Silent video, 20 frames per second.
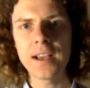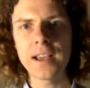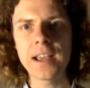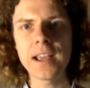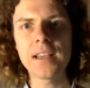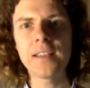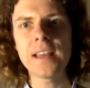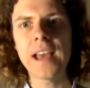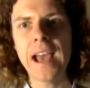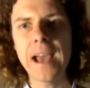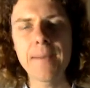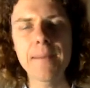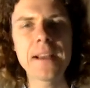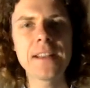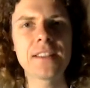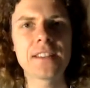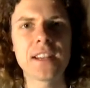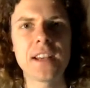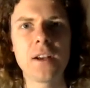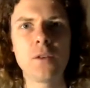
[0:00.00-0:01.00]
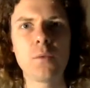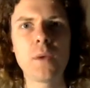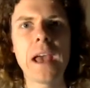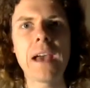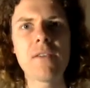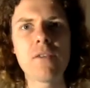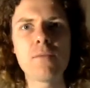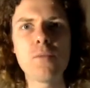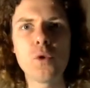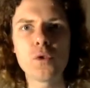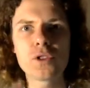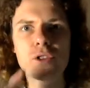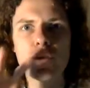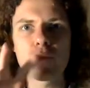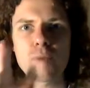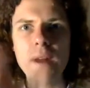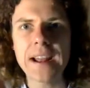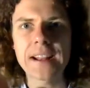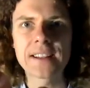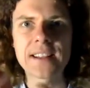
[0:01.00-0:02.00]
in The Handmaid's Tale, we have a more
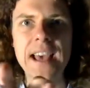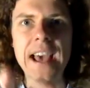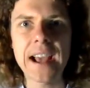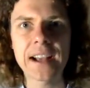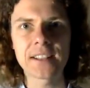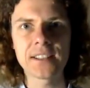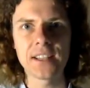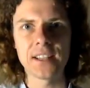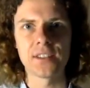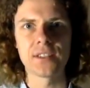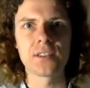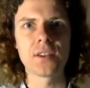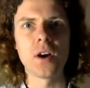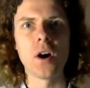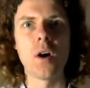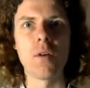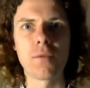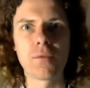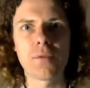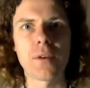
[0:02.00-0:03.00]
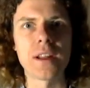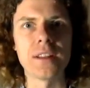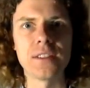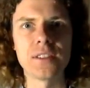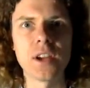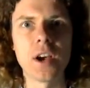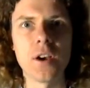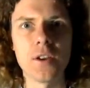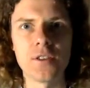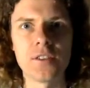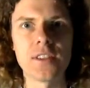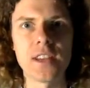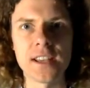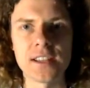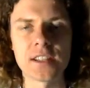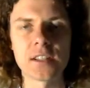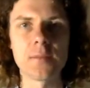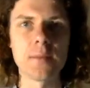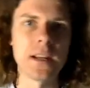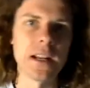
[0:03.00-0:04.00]
direct access to Offred's own
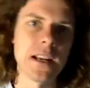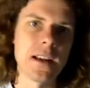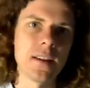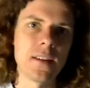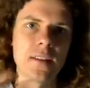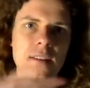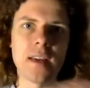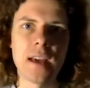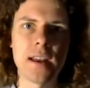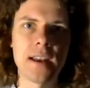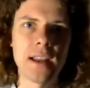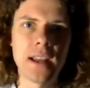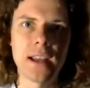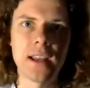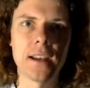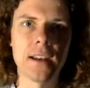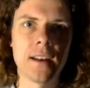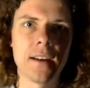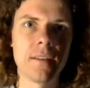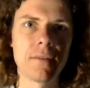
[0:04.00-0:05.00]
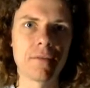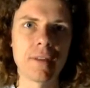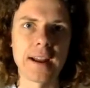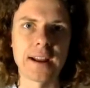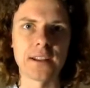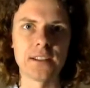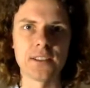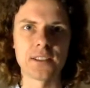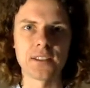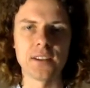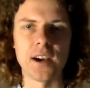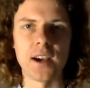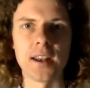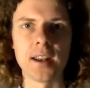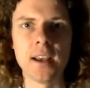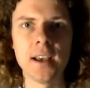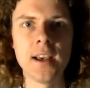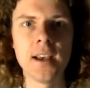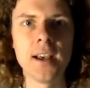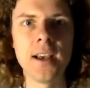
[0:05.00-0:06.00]
testimony than in Frankenstein.
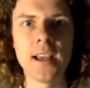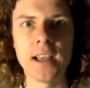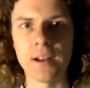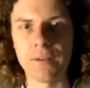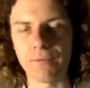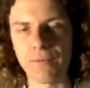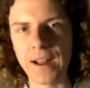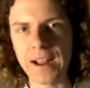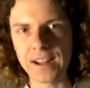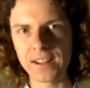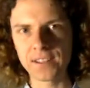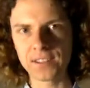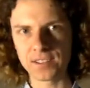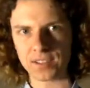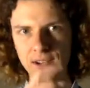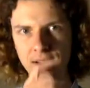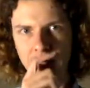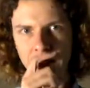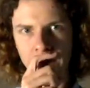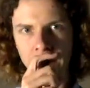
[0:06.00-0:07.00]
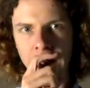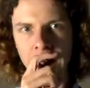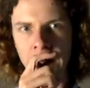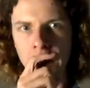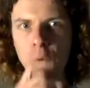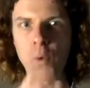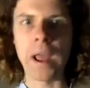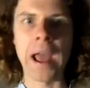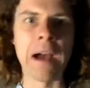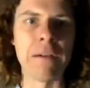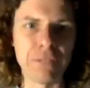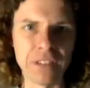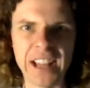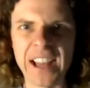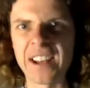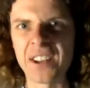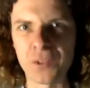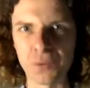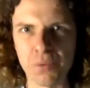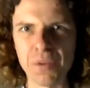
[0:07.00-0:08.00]
In Frankenstein, we have
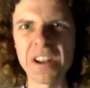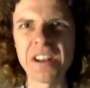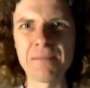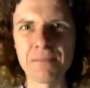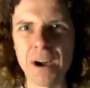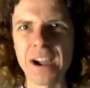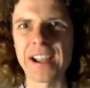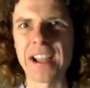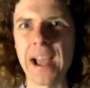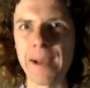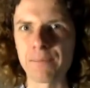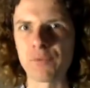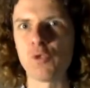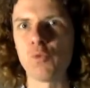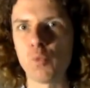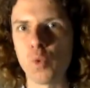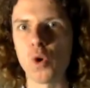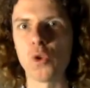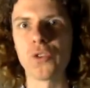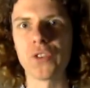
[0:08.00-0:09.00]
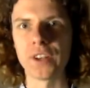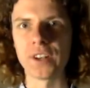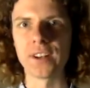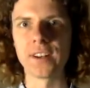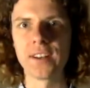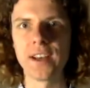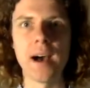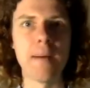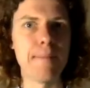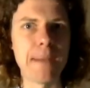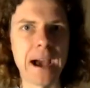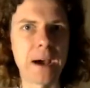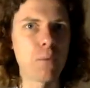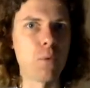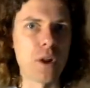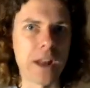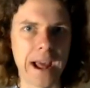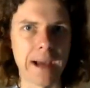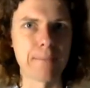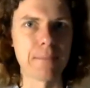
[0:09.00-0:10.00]
letters written by Captain Walton about
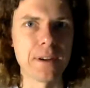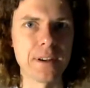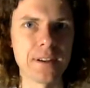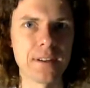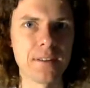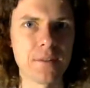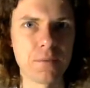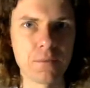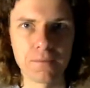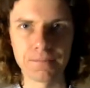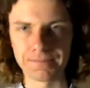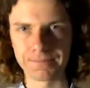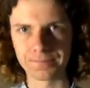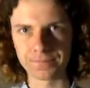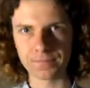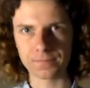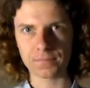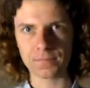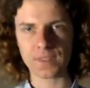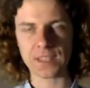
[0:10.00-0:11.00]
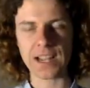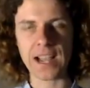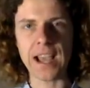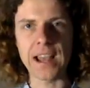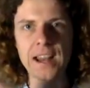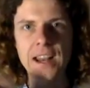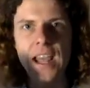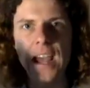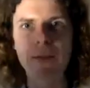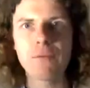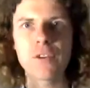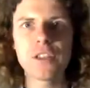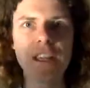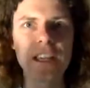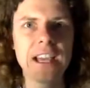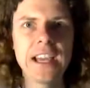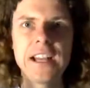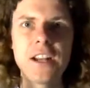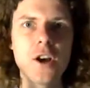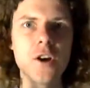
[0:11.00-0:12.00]
what happened, and
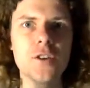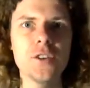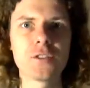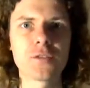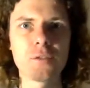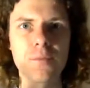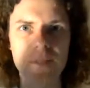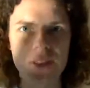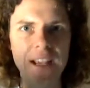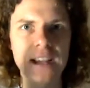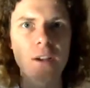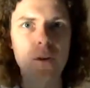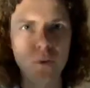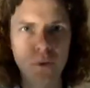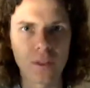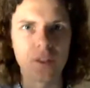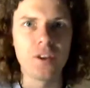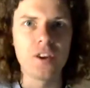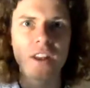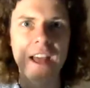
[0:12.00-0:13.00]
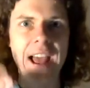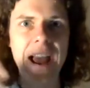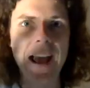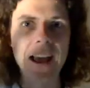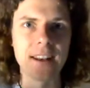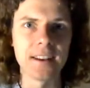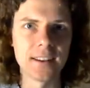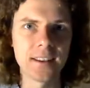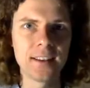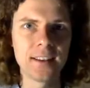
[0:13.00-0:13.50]
everything he knows from second or third hand.